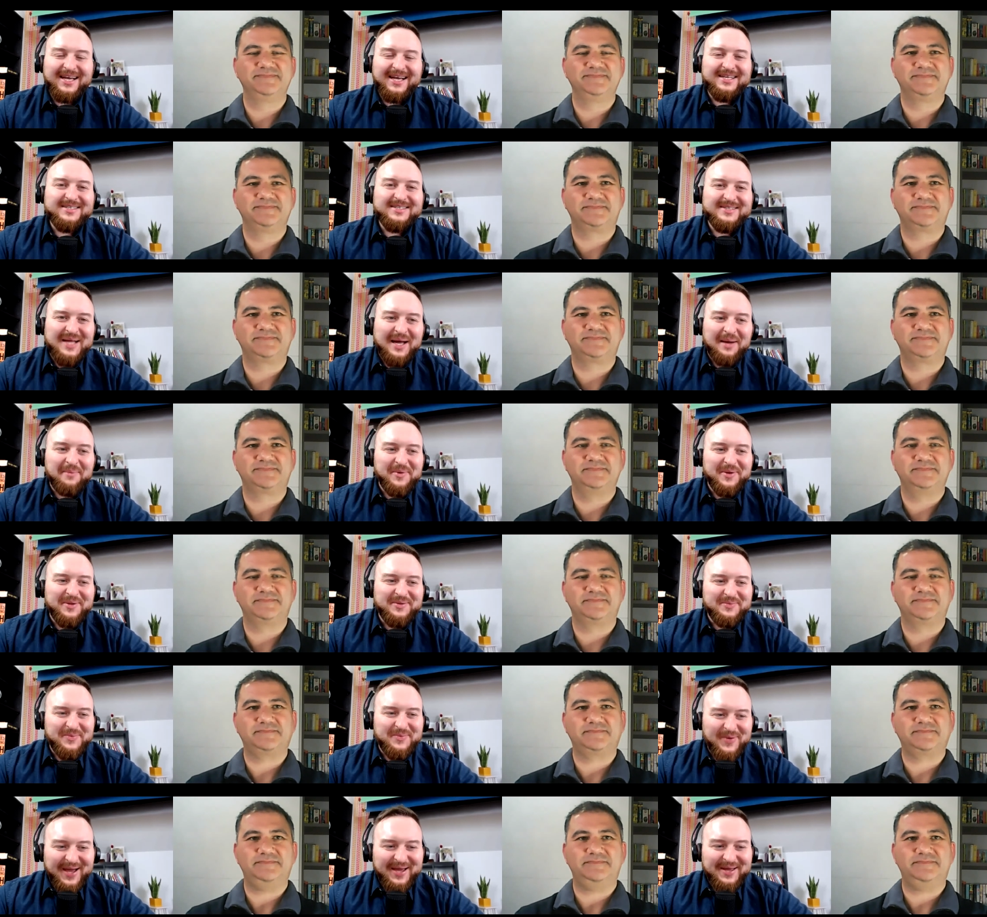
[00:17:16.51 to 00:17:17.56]
Speaker 1: stop
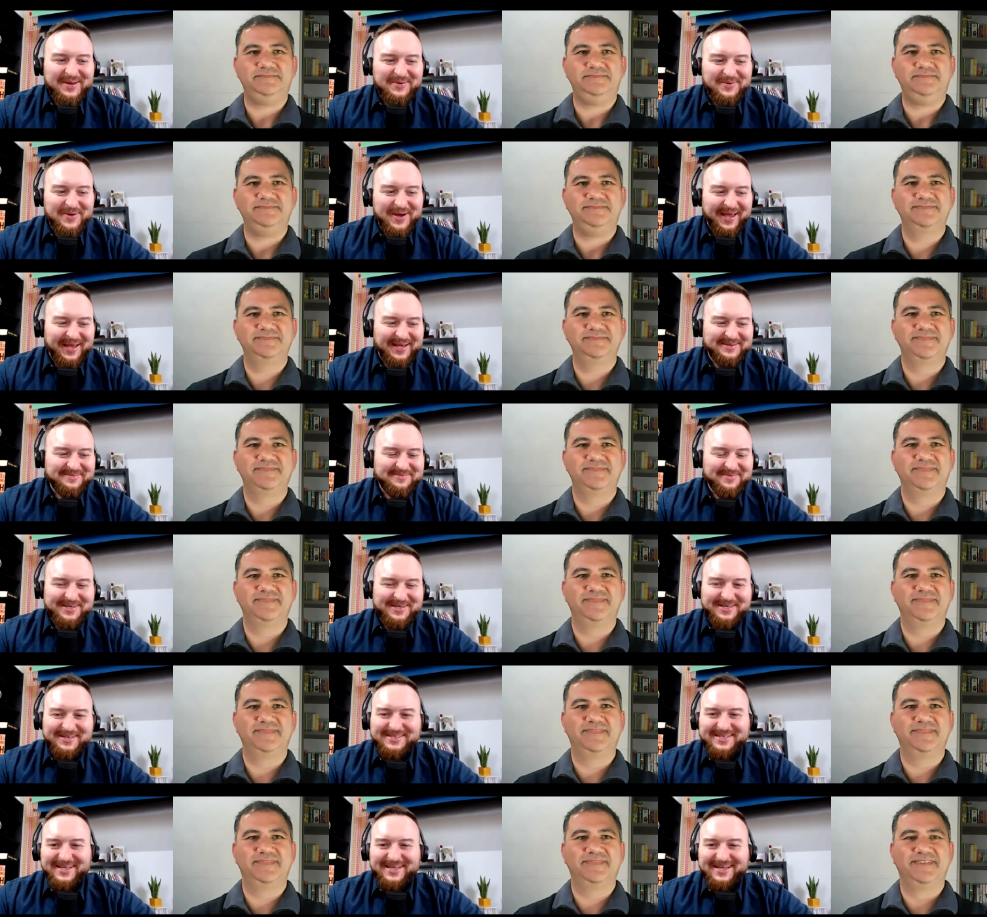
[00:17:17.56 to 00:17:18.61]
it right away
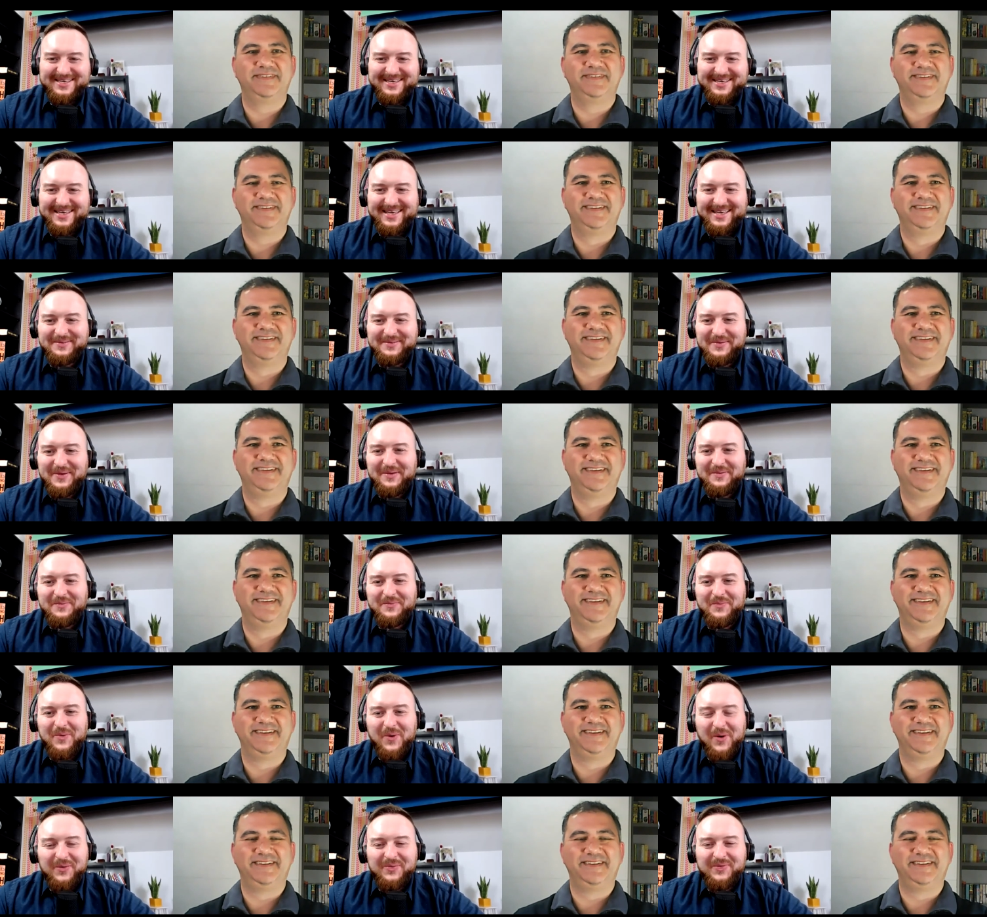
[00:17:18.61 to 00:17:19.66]
because like it it
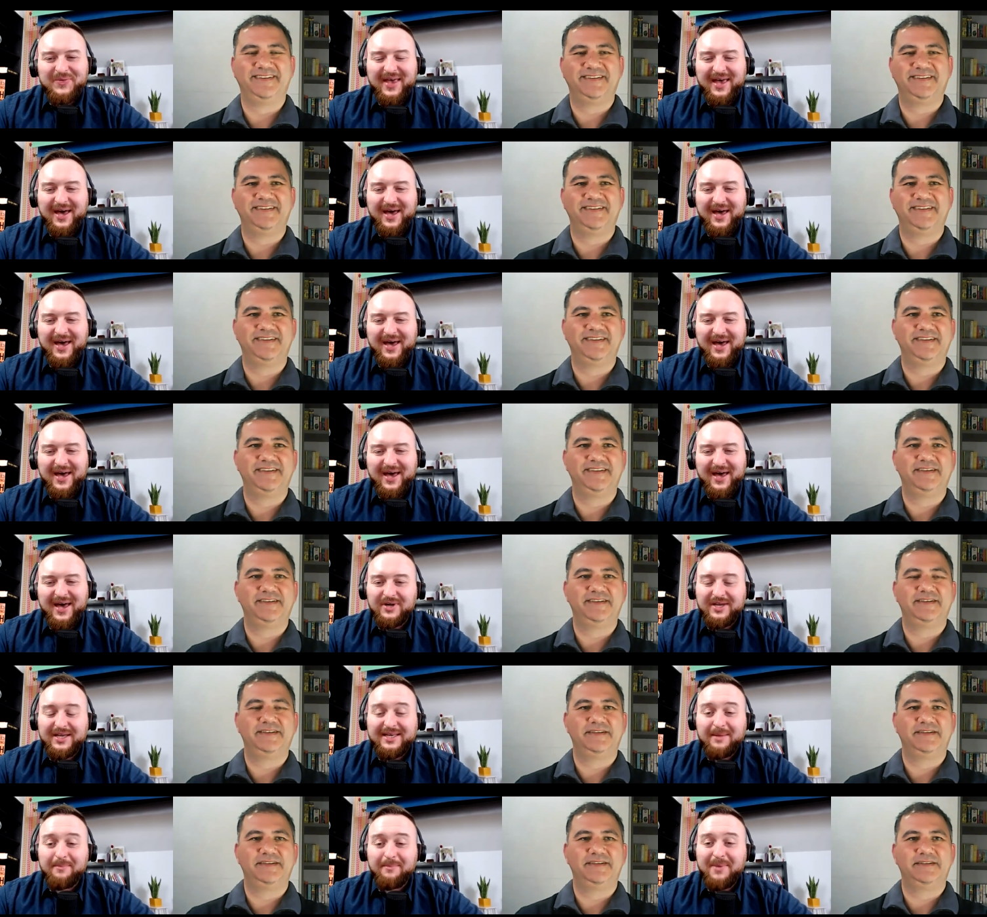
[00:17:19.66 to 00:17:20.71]
won't help your
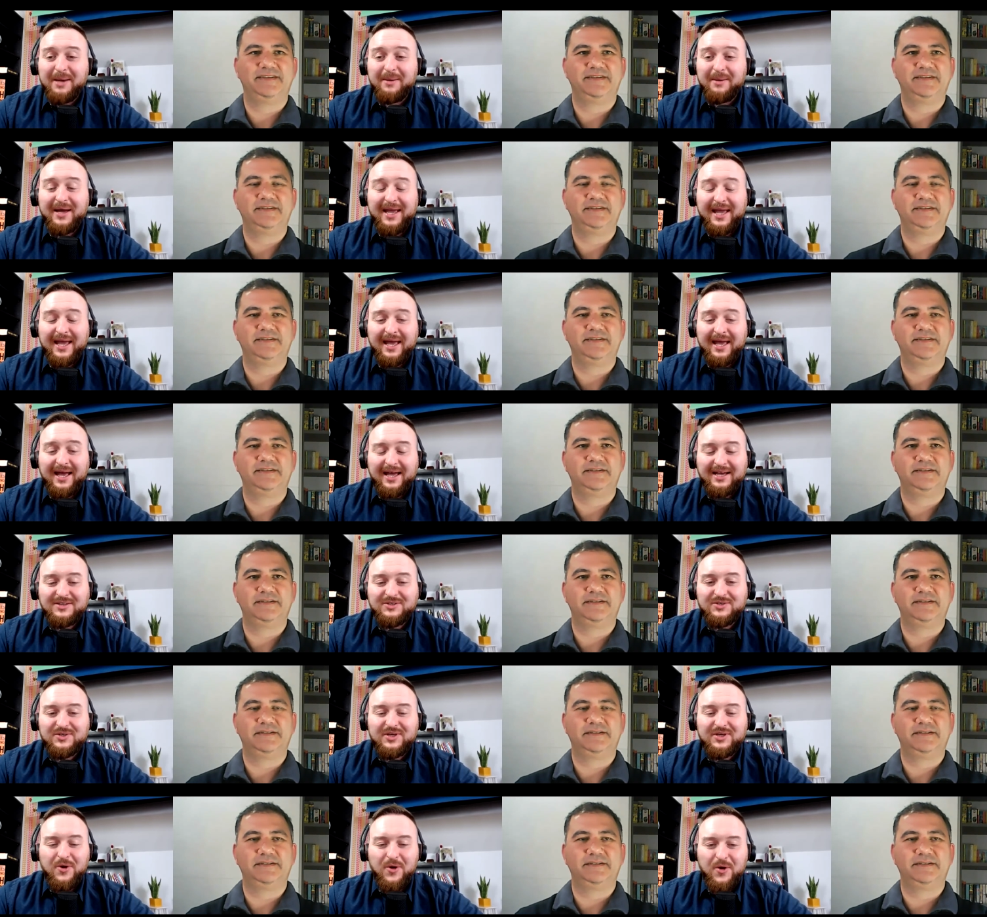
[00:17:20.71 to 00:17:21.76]
it can
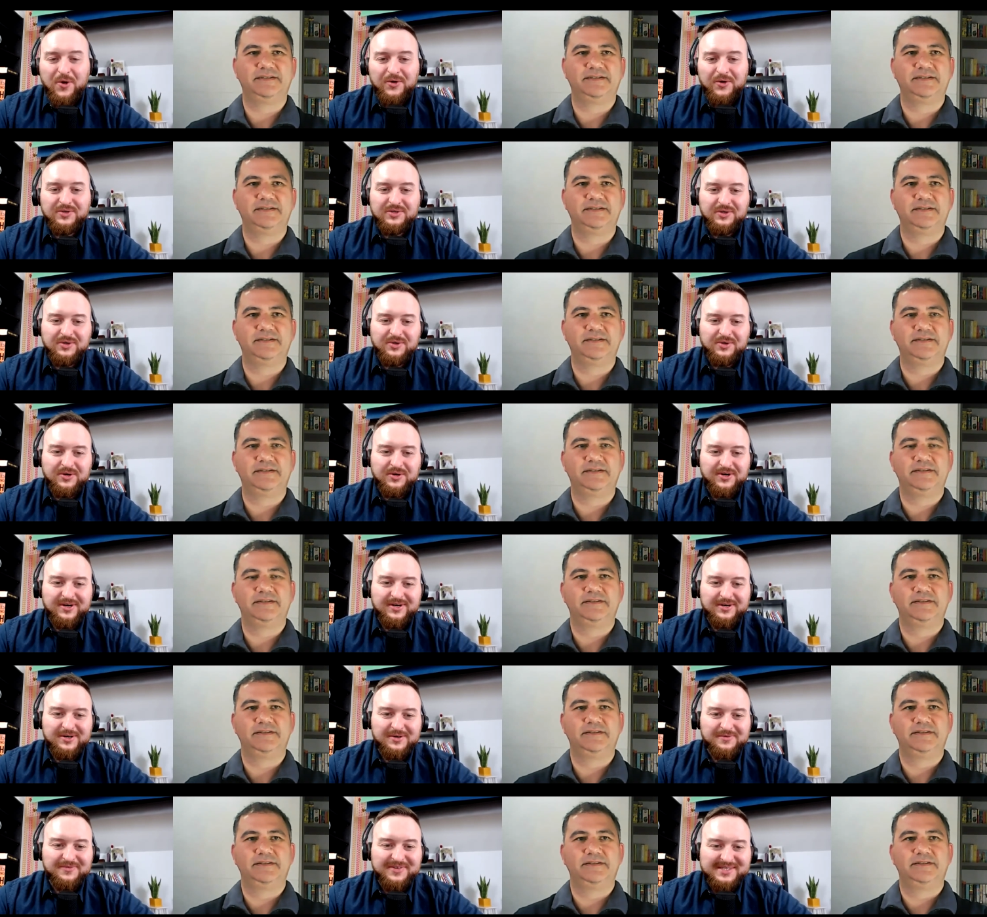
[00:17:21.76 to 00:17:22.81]
actually hurt your
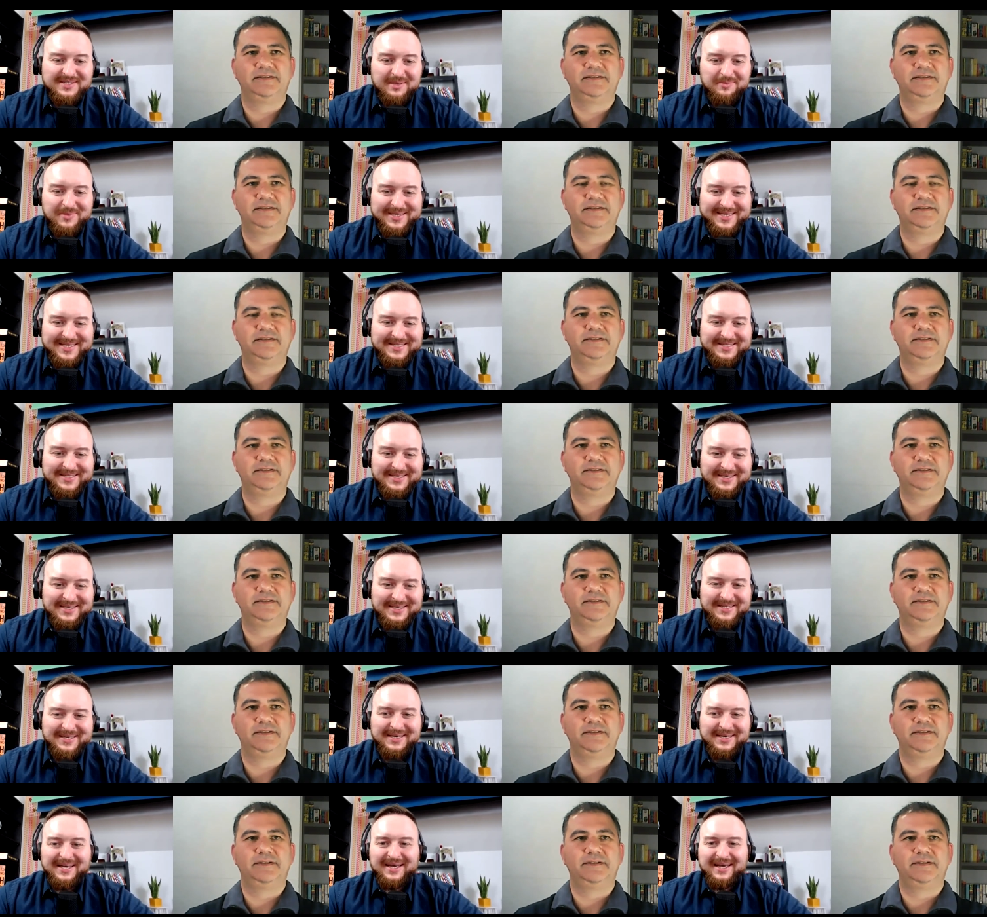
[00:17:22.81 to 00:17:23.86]

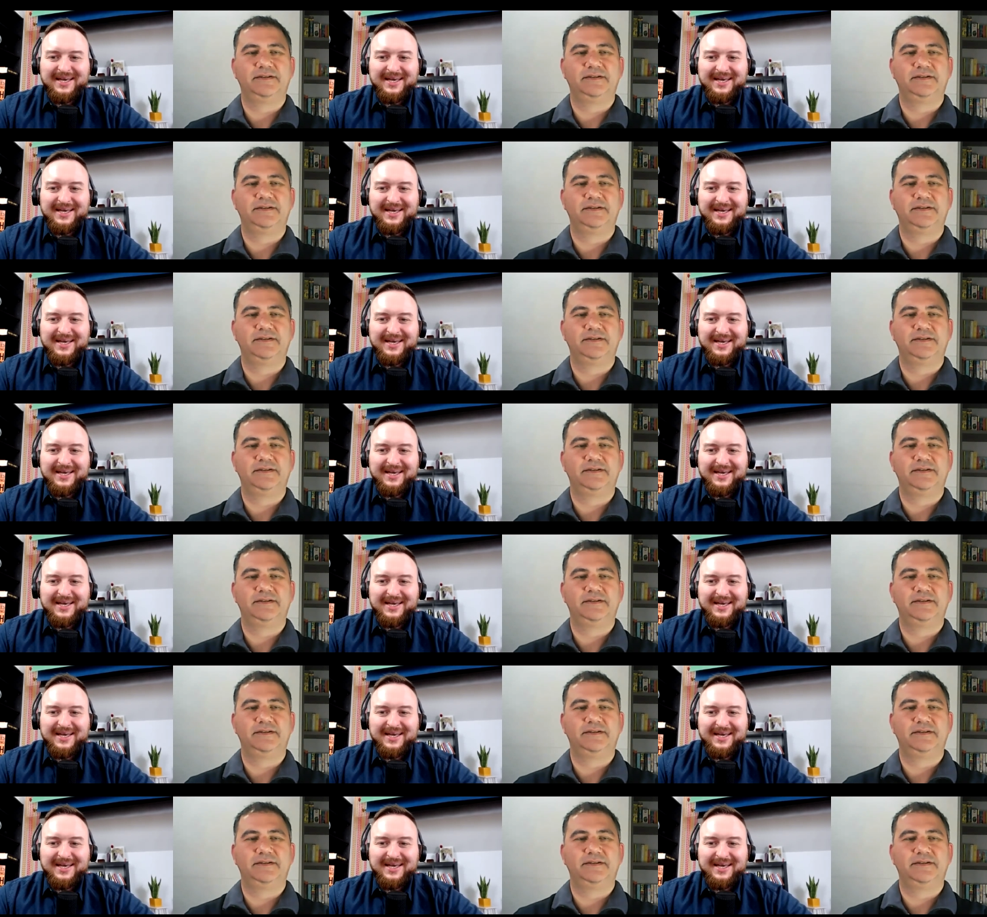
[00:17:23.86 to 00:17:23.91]
visibility